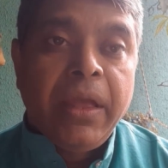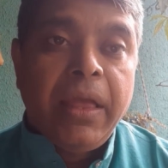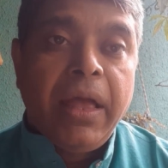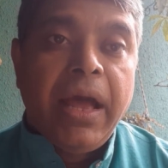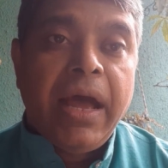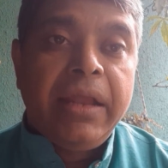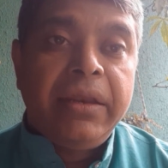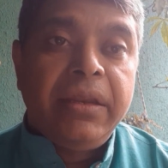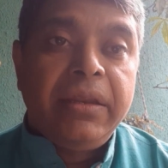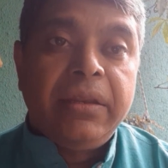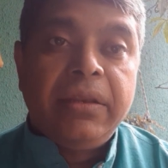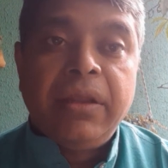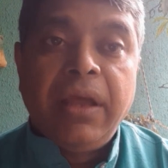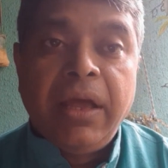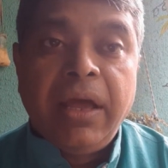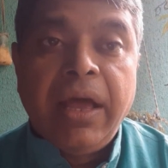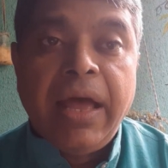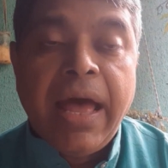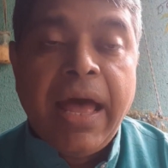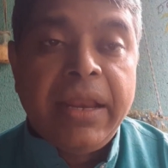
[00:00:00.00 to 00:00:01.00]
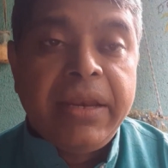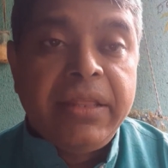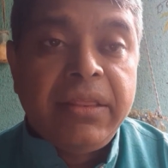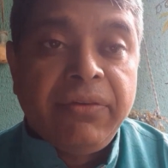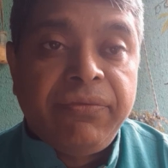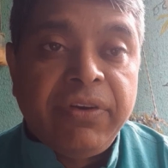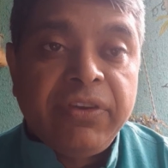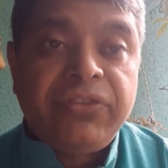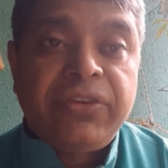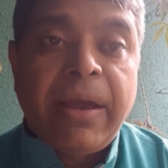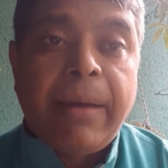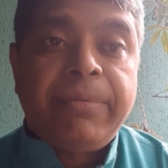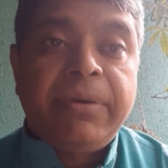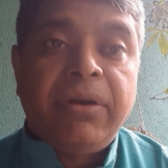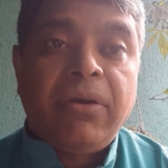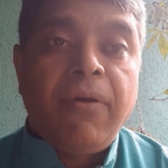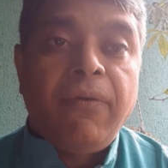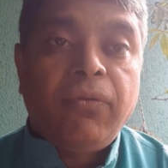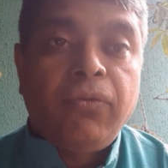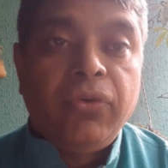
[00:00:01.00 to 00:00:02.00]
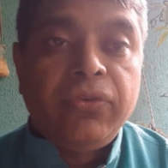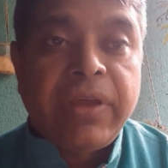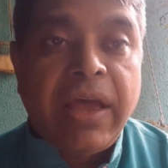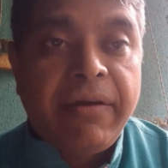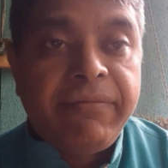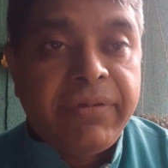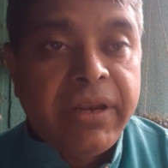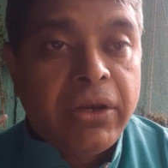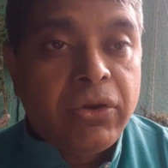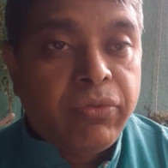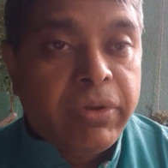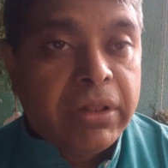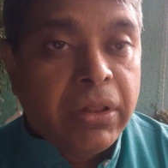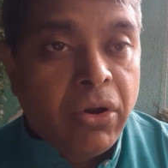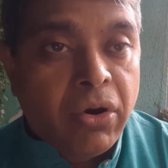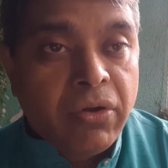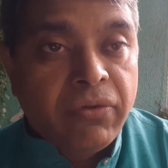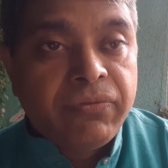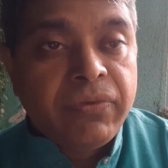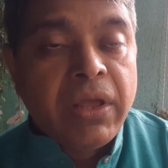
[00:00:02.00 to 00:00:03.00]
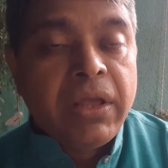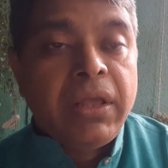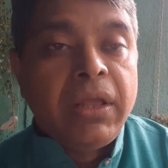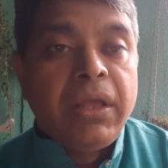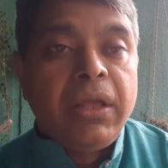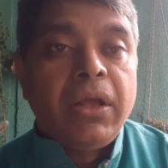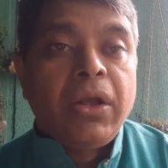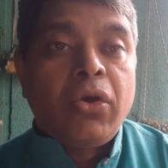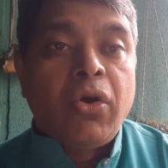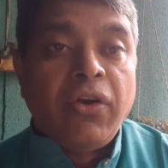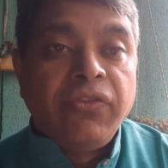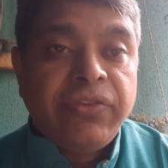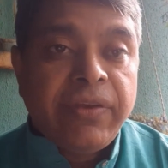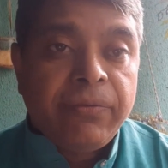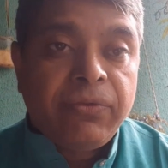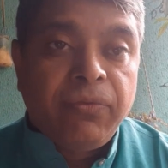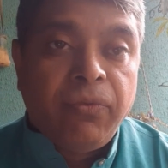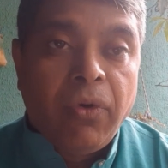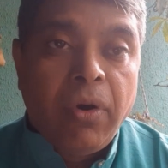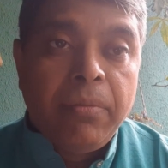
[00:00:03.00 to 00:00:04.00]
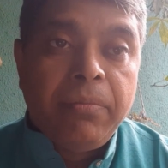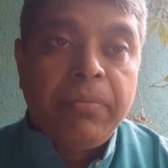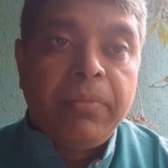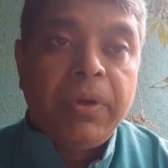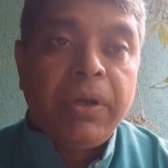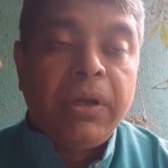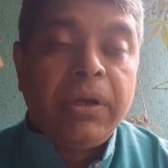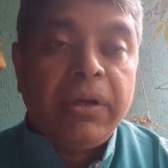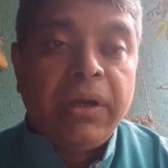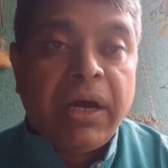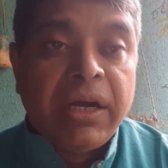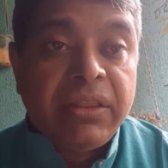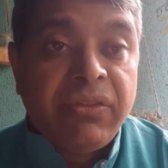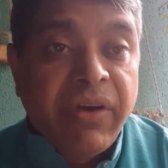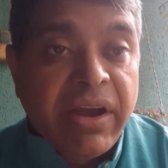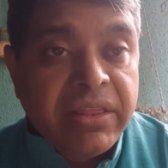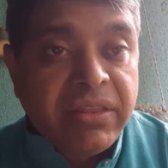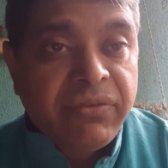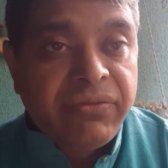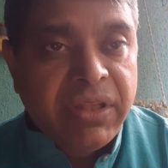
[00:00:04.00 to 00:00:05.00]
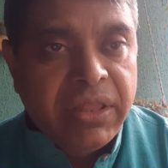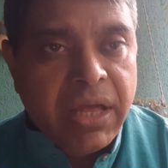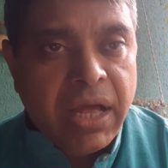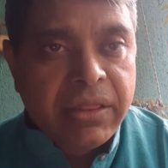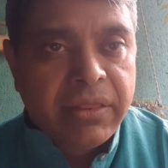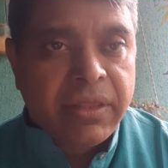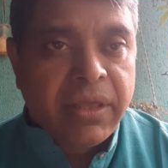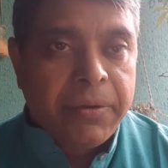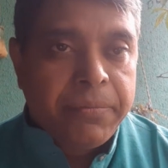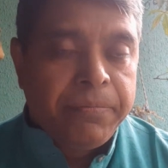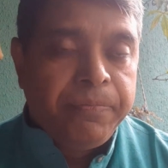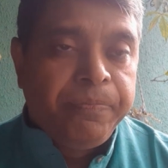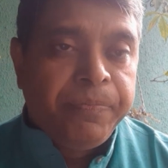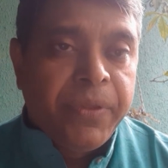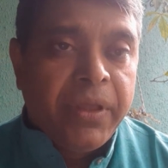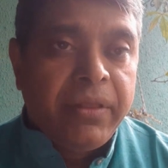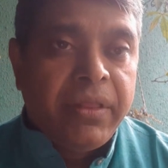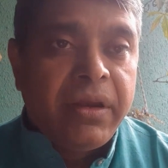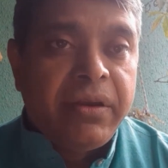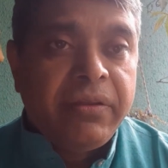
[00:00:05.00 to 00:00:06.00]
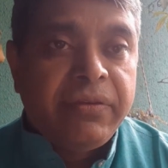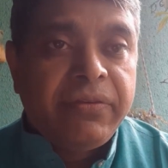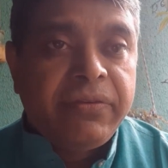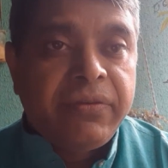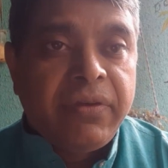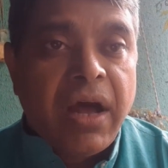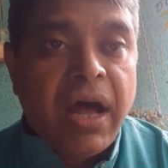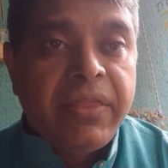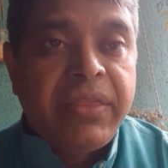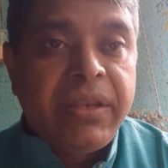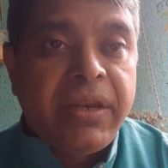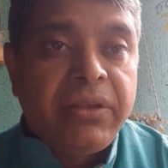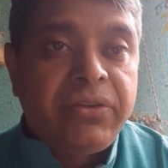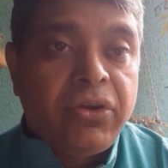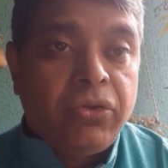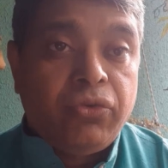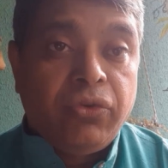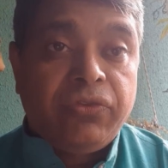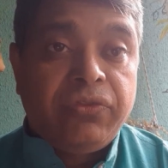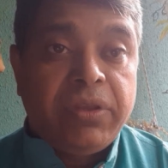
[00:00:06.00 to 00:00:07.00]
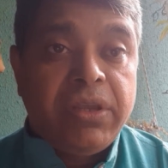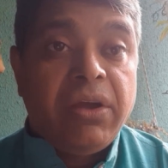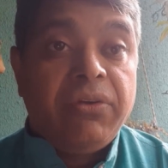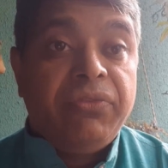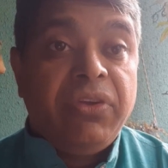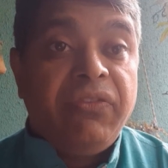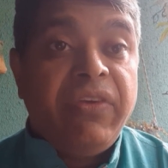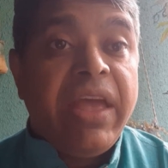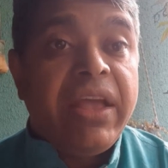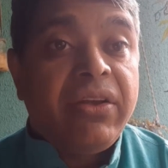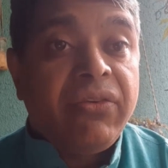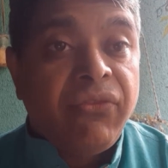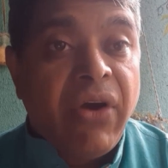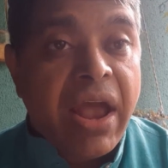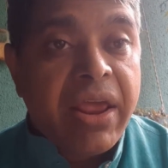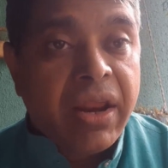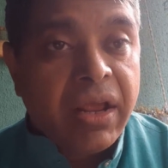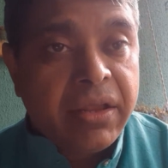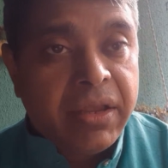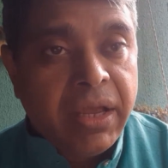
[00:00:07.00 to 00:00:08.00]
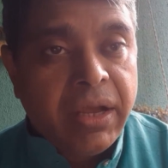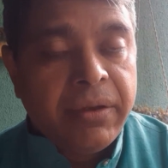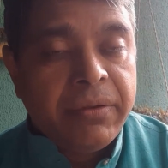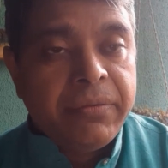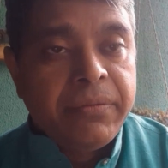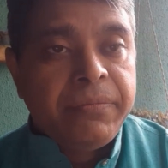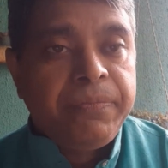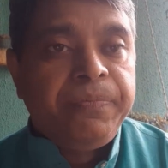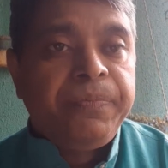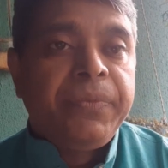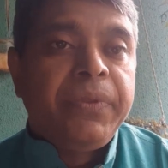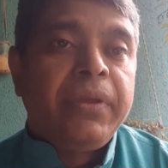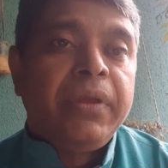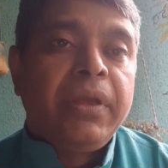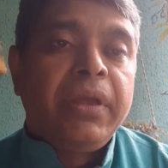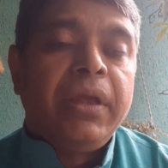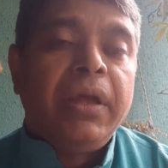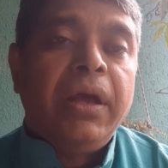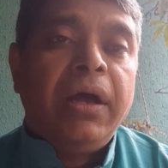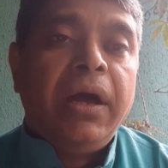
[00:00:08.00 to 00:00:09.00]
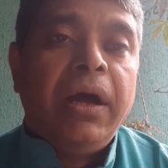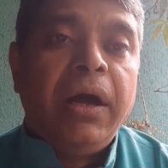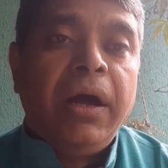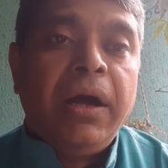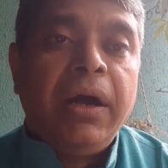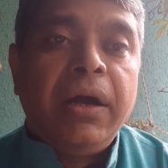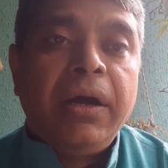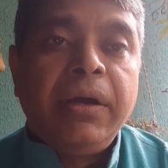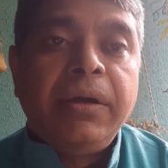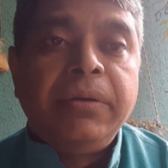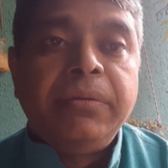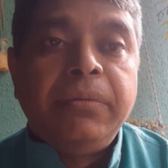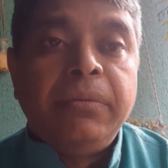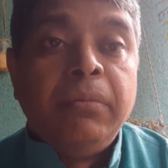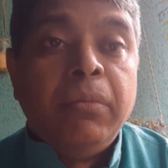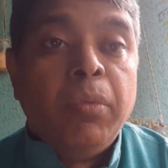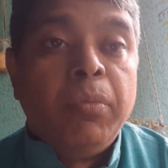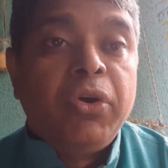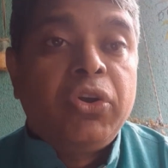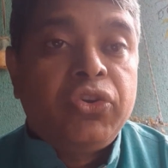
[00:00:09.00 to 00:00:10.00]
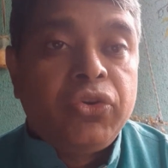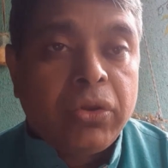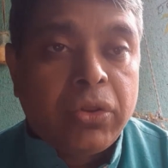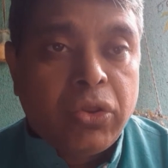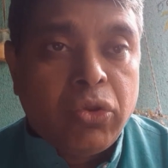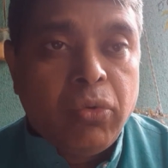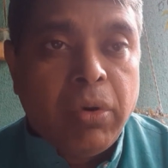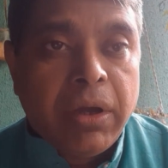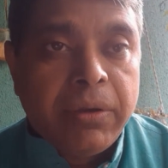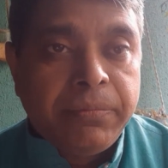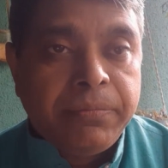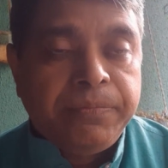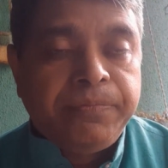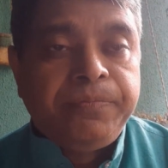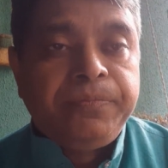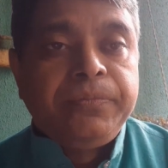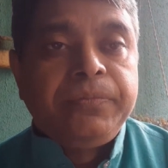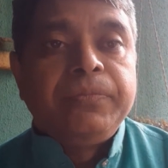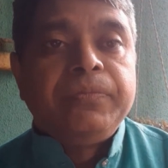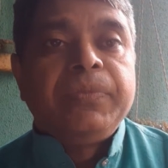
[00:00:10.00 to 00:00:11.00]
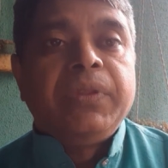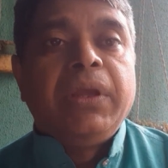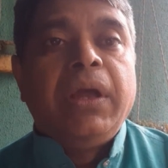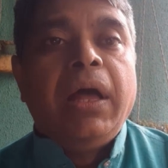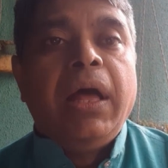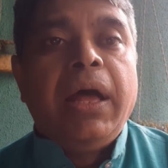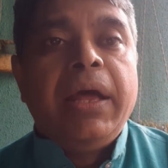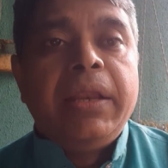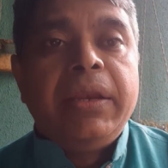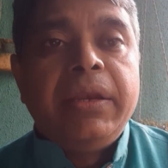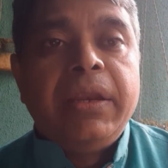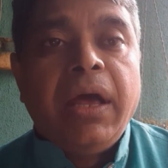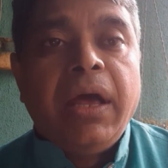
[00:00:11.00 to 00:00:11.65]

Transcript: And in the first chapter, of course, I have dealt with a lot of concepts from Advaita Vedanta, that is sadhana chatusthya, vivek vairagya, mumukshutva, and